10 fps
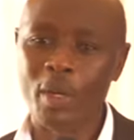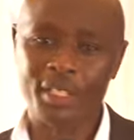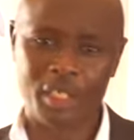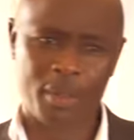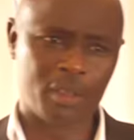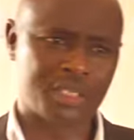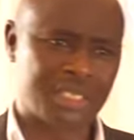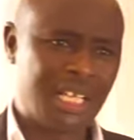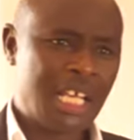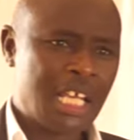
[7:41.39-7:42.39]
wisely,
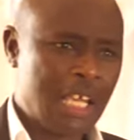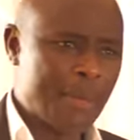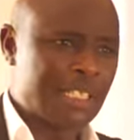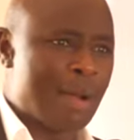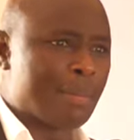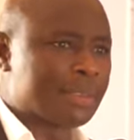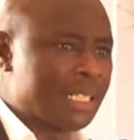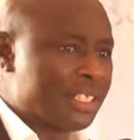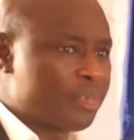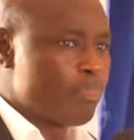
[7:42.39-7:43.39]
because even the Bible
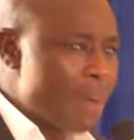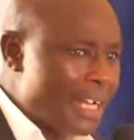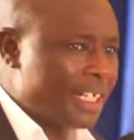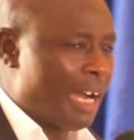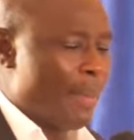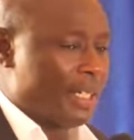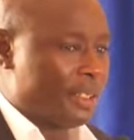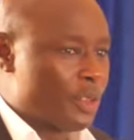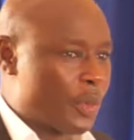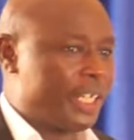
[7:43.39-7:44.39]
says bad
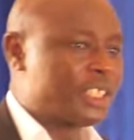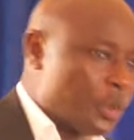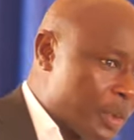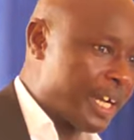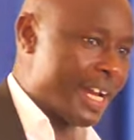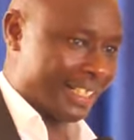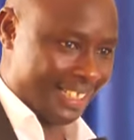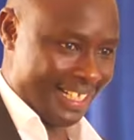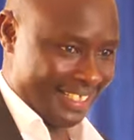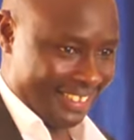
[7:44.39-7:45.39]
company ruins good character.